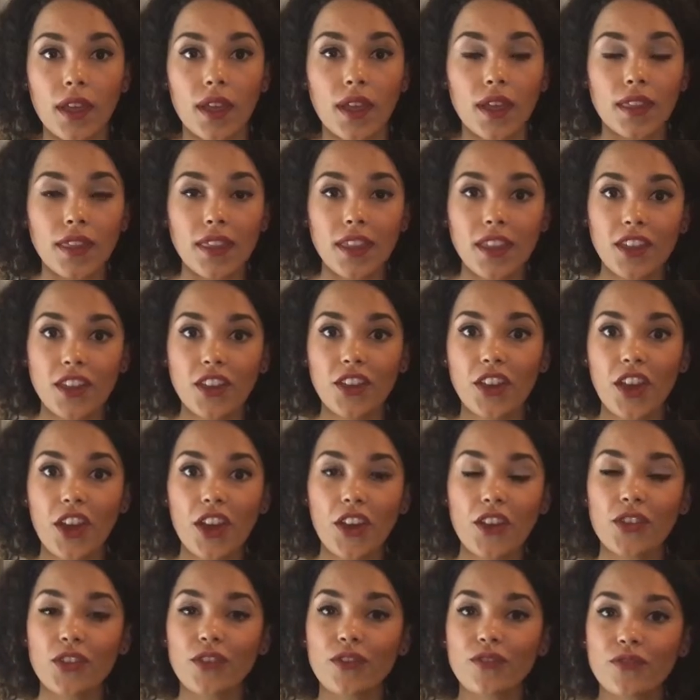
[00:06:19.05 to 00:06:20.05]
And there you
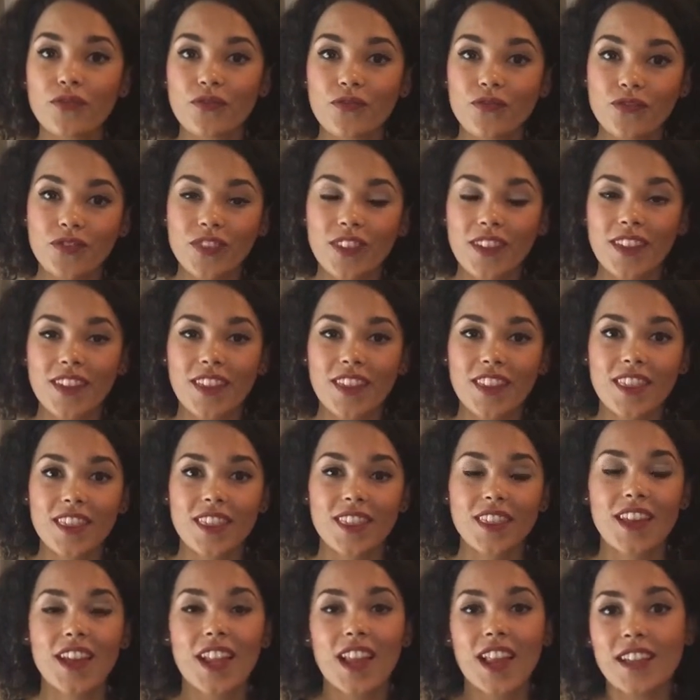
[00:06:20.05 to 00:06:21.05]
go. The
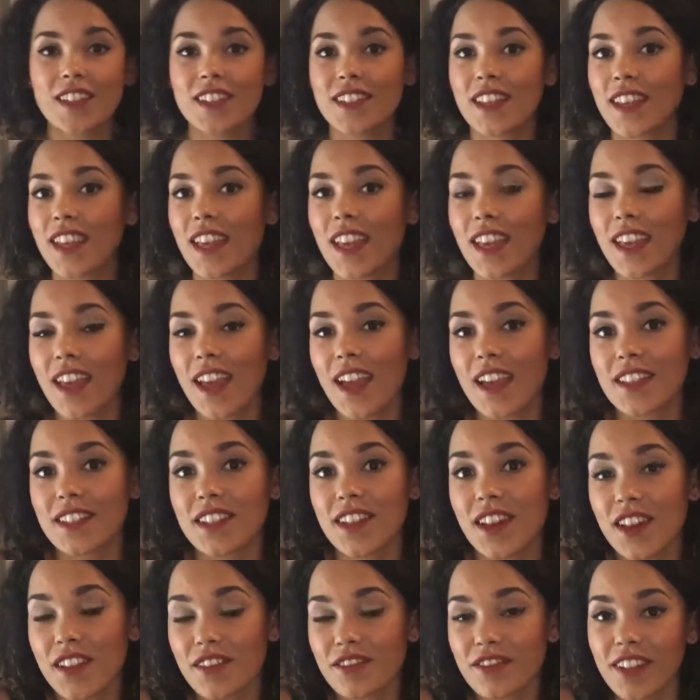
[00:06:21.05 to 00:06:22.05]
classic cat
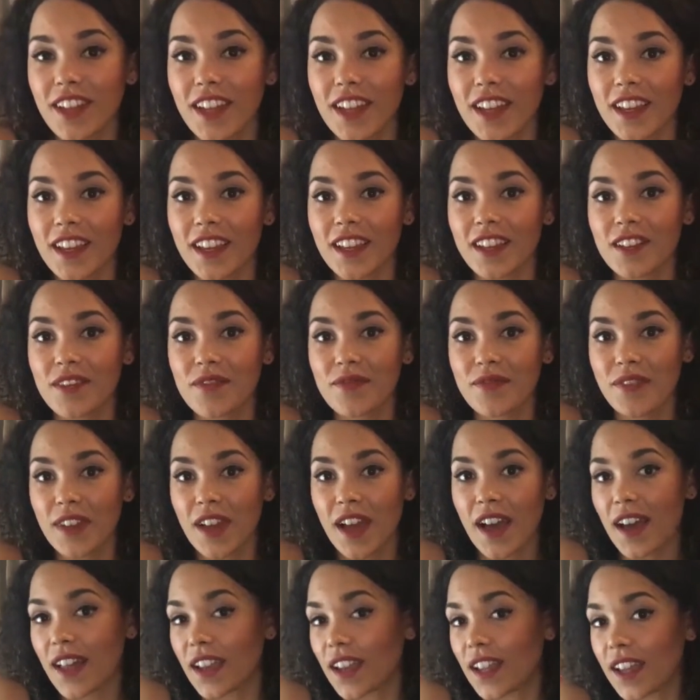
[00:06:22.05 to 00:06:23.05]
eye flick
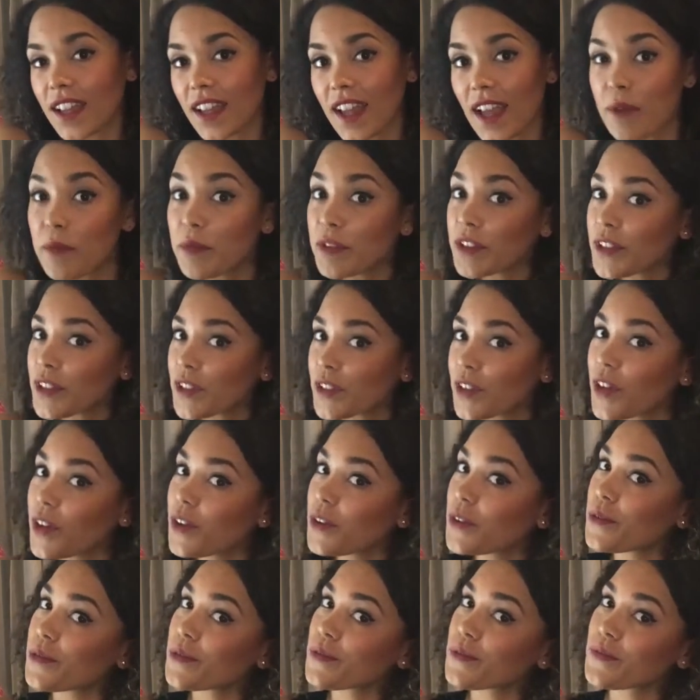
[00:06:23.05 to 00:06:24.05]
a la Emma
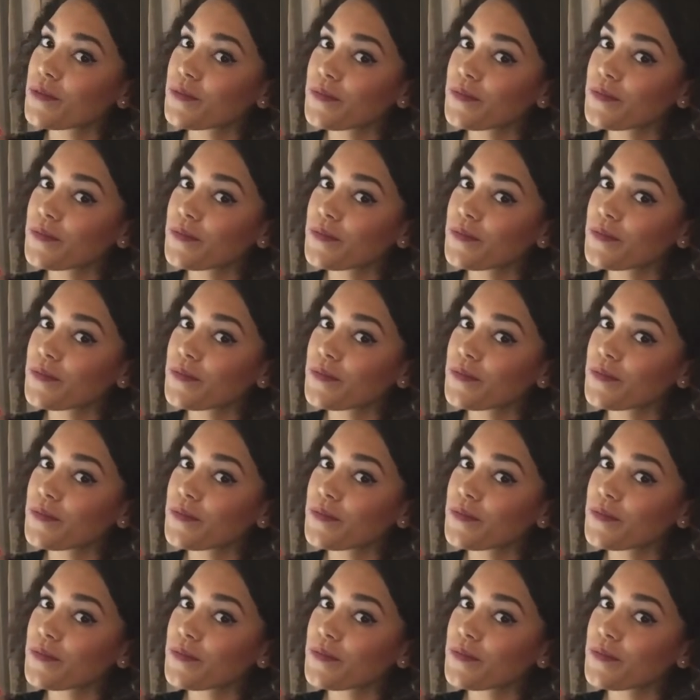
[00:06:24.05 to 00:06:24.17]
Stone.